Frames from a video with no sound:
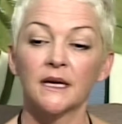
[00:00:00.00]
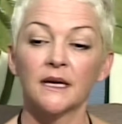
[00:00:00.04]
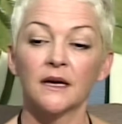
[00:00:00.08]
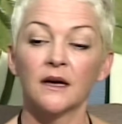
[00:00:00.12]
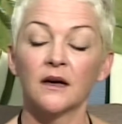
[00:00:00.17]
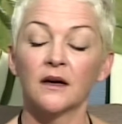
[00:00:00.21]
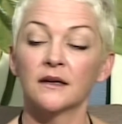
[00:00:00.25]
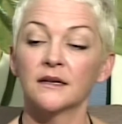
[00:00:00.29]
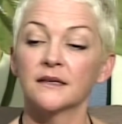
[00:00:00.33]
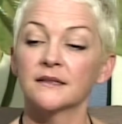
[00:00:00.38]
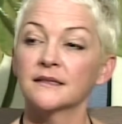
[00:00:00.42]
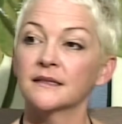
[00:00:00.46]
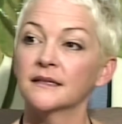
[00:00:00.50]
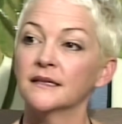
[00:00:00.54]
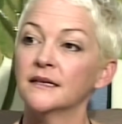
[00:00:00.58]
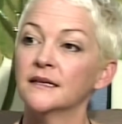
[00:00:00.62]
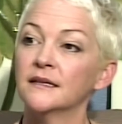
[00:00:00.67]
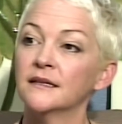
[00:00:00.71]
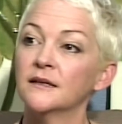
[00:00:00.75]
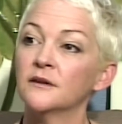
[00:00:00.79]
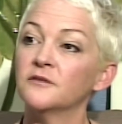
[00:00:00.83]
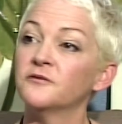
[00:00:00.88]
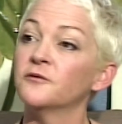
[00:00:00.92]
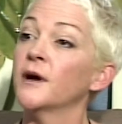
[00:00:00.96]
honestly,
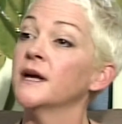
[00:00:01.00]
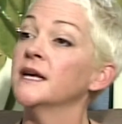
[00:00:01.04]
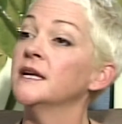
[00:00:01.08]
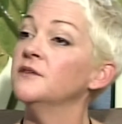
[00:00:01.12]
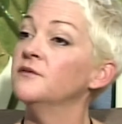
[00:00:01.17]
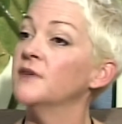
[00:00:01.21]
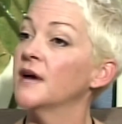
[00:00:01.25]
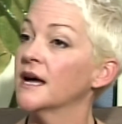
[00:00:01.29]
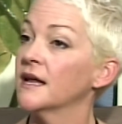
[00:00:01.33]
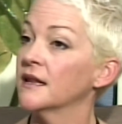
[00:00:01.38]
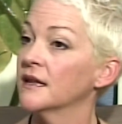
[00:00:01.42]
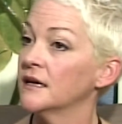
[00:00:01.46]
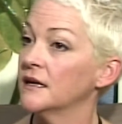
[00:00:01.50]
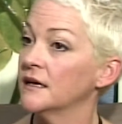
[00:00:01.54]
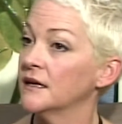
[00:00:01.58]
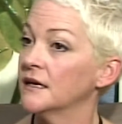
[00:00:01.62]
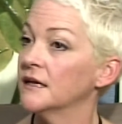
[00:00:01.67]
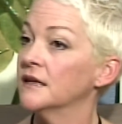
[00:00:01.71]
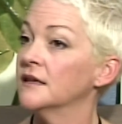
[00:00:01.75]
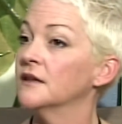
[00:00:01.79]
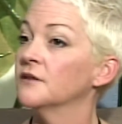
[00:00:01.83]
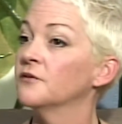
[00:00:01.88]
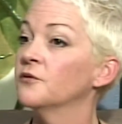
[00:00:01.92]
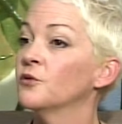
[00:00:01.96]
it's Frankie Valli
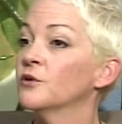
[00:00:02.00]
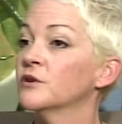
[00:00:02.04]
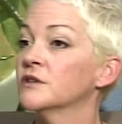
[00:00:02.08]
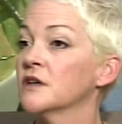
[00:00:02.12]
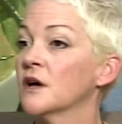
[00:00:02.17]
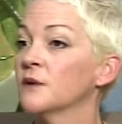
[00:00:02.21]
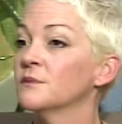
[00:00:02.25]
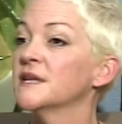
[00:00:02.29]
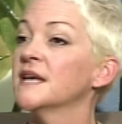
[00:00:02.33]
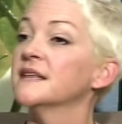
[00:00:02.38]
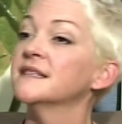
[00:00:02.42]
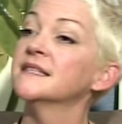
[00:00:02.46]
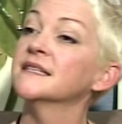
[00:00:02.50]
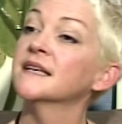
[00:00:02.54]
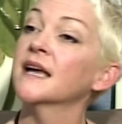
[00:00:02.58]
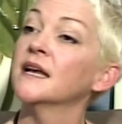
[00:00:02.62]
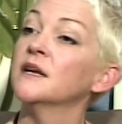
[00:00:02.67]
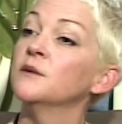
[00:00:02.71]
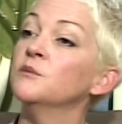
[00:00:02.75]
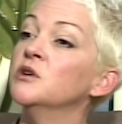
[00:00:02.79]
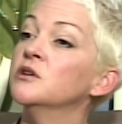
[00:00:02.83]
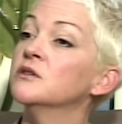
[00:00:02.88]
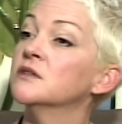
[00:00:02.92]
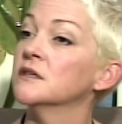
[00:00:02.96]
and the Four Tops. That's the
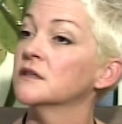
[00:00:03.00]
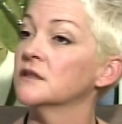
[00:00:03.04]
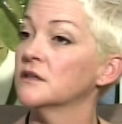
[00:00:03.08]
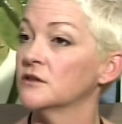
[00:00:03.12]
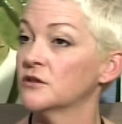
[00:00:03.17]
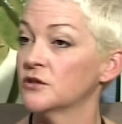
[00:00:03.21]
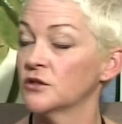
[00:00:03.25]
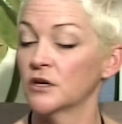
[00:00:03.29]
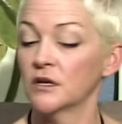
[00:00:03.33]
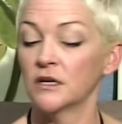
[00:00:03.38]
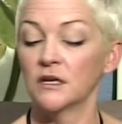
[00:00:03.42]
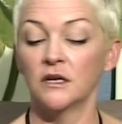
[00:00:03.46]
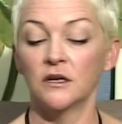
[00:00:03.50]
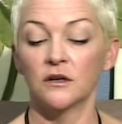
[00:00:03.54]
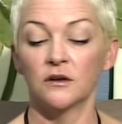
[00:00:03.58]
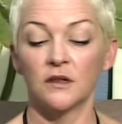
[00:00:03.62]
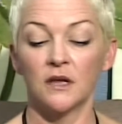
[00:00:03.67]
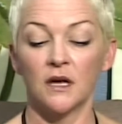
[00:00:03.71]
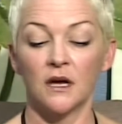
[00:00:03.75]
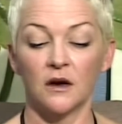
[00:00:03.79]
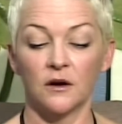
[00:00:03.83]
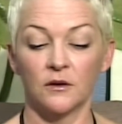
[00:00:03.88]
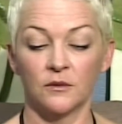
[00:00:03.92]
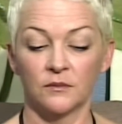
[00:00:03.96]
kind of music that you're going to hear
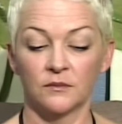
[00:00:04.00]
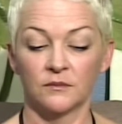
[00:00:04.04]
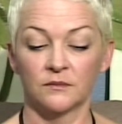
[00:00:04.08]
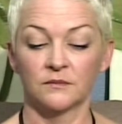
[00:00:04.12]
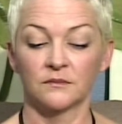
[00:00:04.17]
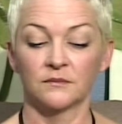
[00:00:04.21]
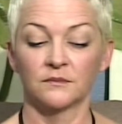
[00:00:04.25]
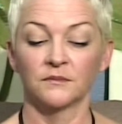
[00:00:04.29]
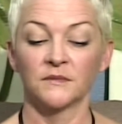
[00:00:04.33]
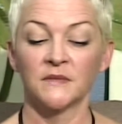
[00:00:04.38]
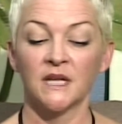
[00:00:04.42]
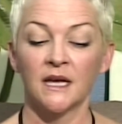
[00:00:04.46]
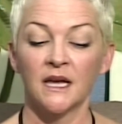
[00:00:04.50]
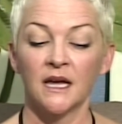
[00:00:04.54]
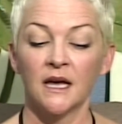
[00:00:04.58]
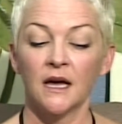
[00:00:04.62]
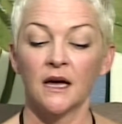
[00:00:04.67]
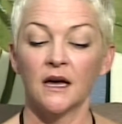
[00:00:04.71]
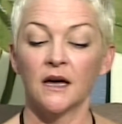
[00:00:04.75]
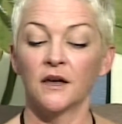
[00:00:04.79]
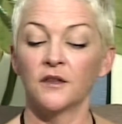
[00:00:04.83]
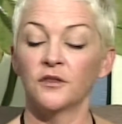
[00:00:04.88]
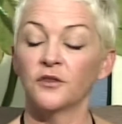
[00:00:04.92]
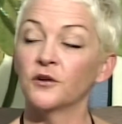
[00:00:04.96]
there.
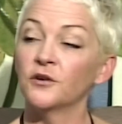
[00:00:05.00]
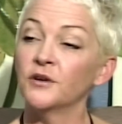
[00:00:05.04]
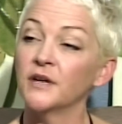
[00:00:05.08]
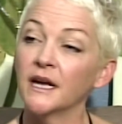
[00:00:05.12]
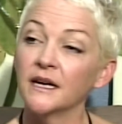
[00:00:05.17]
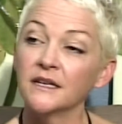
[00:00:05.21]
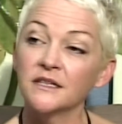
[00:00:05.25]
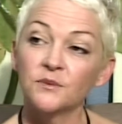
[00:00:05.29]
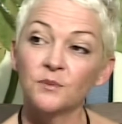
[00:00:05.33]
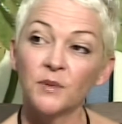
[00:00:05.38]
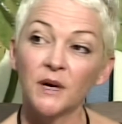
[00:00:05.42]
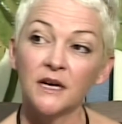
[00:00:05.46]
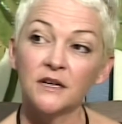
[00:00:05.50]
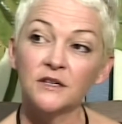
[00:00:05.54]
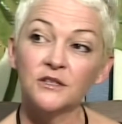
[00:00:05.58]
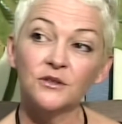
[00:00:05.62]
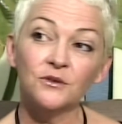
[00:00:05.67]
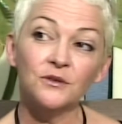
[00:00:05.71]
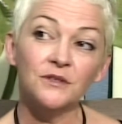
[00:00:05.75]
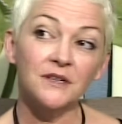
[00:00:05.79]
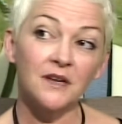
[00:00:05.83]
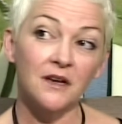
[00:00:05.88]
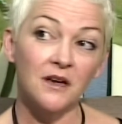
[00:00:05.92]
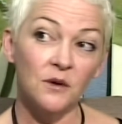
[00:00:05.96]
38
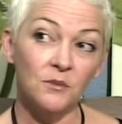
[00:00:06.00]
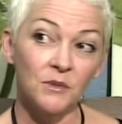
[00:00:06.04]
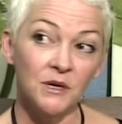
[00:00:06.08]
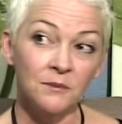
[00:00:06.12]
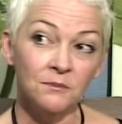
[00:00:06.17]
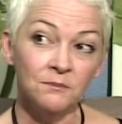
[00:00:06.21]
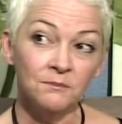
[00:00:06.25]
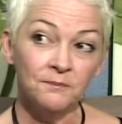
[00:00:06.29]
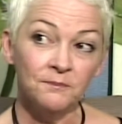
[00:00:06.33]
Specials coming.